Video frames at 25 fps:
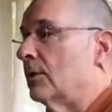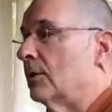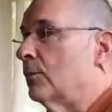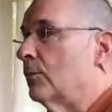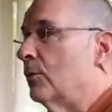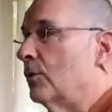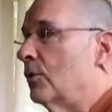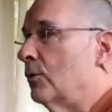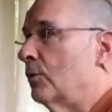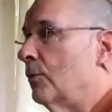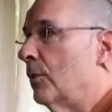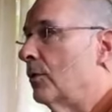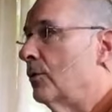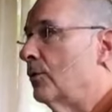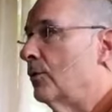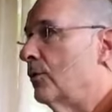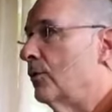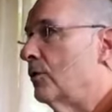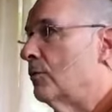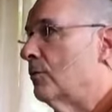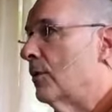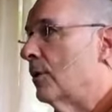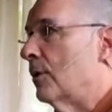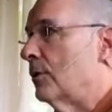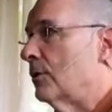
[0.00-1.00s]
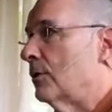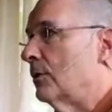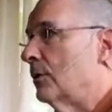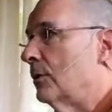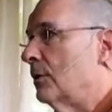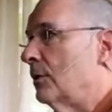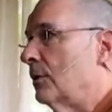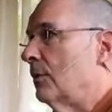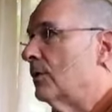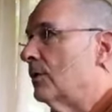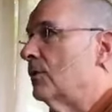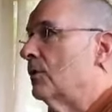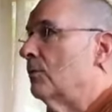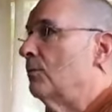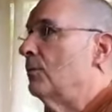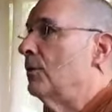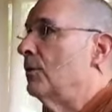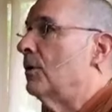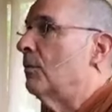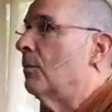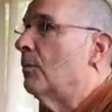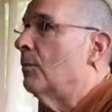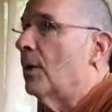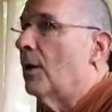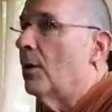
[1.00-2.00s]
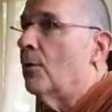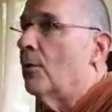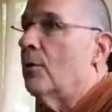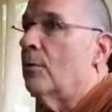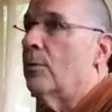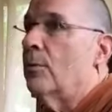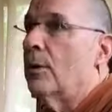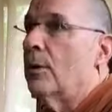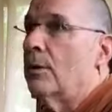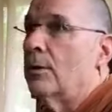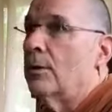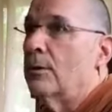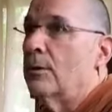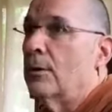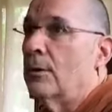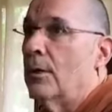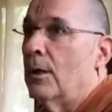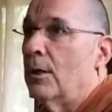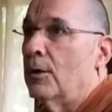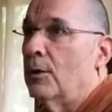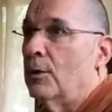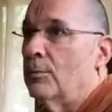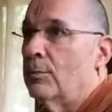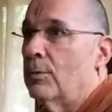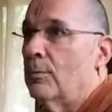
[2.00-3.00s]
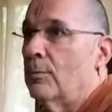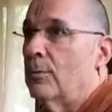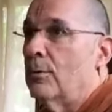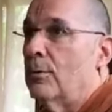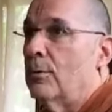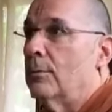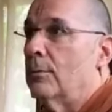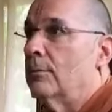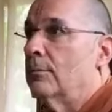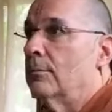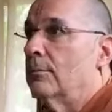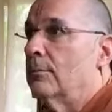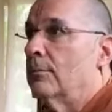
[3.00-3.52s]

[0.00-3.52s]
as Pujapad Sridhar Maharaj did, he must have been empowered by Nityananda Prabhu.